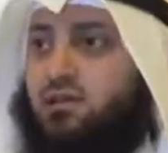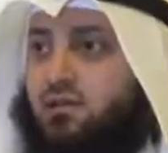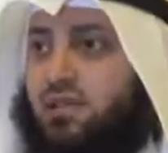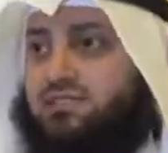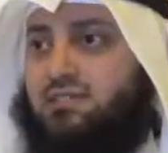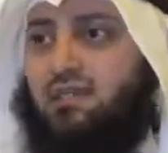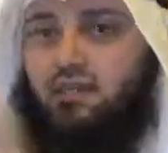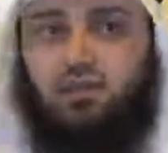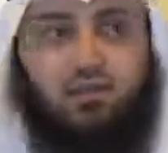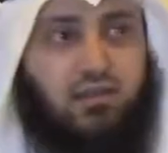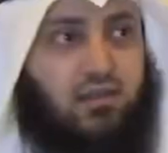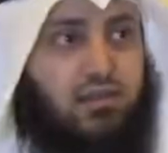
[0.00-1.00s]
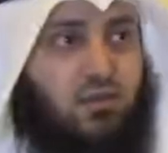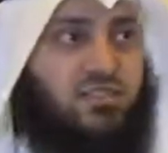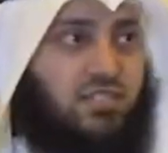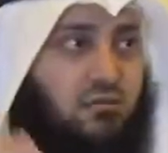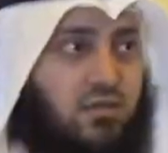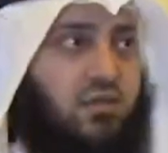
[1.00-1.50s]
let's say there
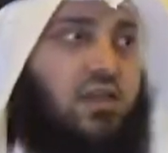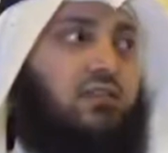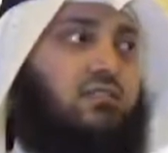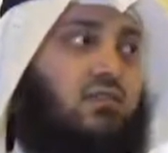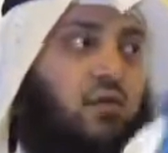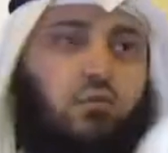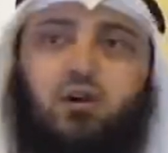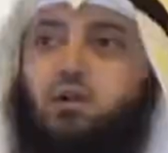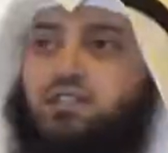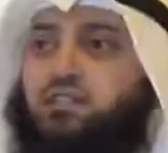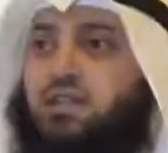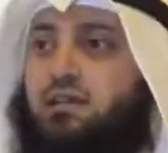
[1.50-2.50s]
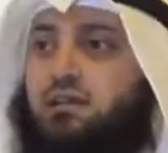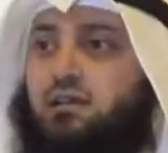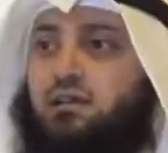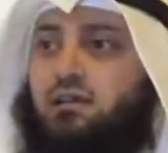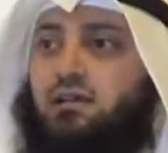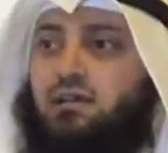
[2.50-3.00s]
was something that the body was there.
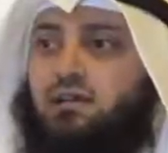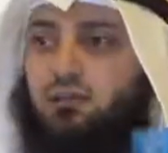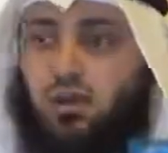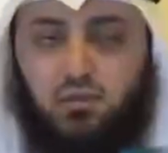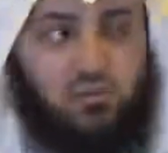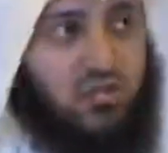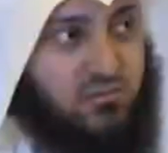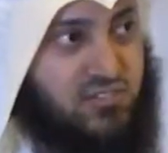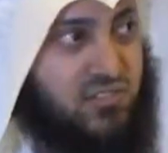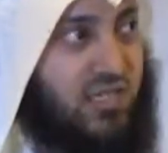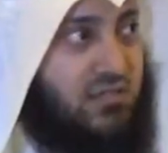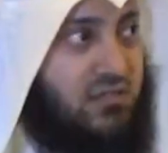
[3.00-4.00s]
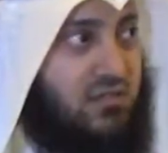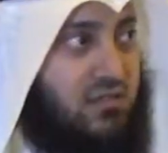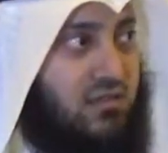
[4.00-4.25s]
The body becomes straight.